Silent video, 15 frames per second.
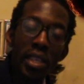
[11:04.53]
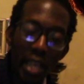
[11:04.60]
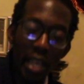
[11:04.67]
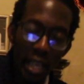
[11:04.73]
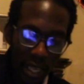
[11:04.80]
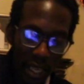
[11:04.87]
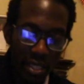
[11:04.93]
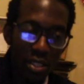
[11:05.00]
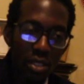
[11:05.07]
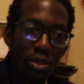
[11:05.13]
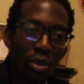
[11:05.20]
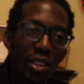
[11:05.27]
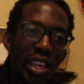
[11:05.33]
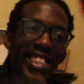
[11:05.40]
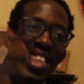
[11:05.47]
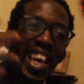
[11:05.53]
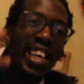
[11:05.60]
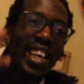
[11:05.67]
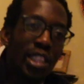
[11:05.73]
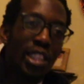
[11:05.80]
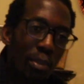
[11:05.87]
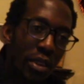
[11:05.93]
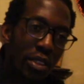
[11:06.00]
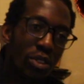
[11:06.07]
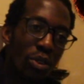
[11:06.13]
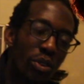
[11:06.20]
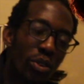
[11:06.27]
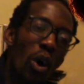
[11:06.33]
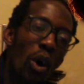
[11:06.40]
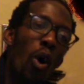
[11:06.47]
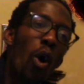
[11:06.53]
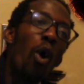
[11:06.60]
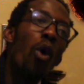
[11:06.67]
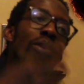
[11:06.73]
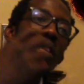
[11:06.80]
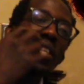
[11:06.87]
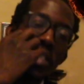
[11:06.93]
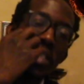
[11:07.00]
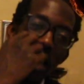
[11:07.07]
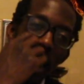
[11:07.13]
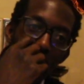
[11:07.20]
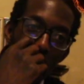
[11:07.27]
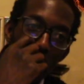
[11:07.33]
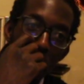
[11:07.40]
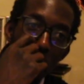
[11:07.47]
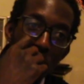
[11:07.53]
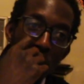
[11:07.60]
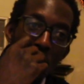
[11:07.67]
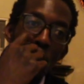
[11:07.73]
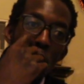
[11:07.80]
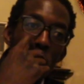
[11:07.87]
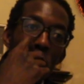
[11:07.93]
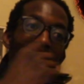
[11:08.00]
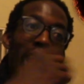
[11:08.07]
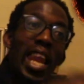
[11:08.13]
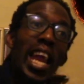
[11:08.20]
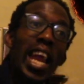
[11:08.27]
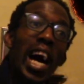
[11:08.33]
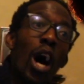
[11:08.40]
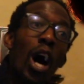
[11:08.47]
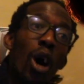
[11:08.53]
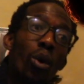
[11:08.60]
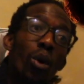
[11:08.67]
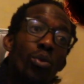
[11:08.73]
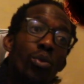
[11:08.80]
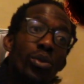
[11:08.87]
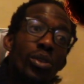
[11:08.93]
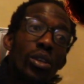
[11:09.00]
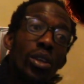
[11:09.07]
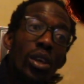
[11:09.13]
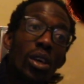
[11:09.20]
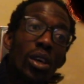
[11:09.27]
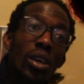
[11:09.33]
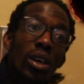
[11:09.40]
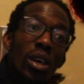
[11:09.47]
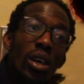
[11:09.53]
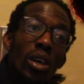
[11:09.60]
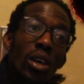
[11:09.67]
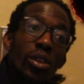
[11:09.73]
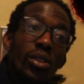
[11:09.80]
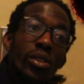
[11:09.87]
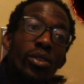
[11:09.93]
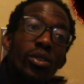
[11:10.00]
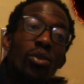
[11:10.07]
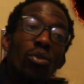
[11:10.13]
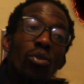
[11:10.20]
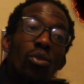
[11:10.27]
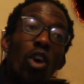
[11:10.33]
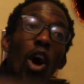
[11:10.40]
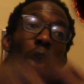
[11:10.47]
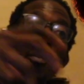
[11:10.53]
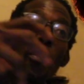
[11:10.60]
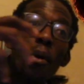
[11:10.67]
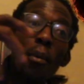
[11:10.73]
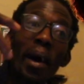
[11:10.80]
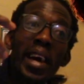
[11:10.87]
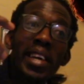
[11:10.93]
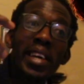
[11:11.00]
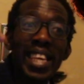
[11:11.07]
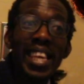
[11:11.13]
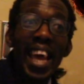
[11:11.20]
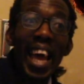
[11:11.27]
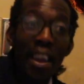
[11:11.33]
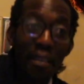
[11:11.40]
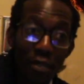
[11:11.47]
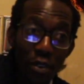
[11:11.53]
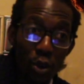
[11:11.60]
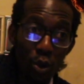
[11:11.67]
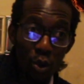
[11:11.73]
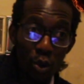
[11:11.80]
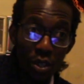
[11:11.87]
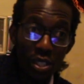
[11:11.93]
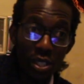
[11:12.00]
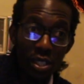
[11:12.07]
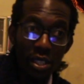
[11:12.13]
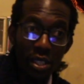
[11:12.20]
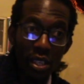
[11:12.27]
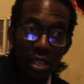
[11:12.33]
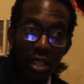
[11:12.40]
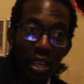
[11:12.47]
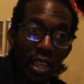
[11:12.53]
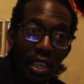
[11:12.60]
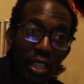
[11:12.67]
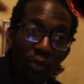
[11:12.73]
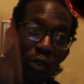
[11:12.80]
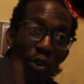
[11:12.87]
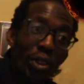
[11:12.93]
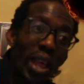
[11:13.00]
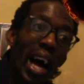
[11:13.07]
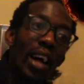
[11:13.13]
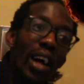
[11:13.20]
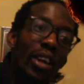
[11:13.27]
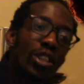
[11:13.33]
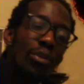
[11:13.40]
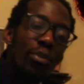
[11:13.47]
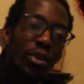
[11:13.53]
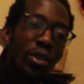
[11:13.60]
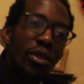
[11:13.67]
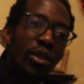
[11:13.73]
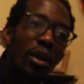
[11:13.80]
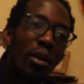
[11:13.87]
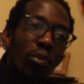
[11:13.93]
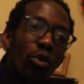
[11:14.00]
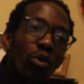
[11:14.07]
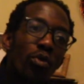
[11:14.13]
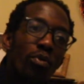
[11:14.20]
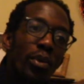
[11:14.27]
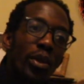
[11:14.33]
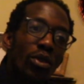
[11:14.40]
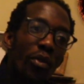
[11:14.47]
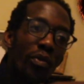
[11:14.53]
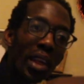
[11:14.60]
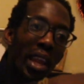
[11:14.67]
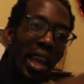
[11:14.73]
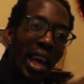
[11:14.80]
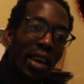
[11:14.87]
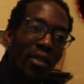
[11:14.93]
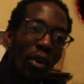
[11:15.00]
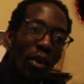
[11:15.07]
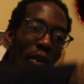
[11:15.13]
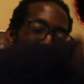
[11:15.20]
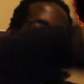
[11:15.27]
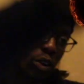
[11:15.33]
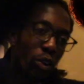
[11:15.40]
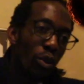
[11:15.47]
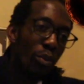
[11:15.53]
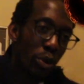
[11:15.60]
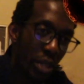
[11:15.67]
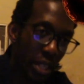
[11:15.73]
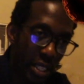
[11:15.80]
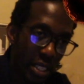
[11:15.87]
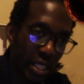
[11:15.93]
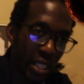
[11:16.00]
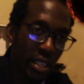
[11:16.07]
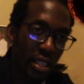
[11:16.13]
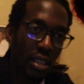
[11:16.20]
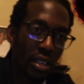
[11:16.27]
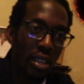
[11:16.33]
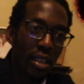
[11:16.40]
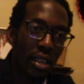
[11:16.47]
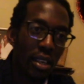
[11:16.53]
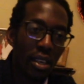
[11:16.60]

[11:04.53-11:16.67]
Yes. So that's the ultimate. So the only time you're allowed to compromise livelihoods is for the ultimate improvement of the life of the community.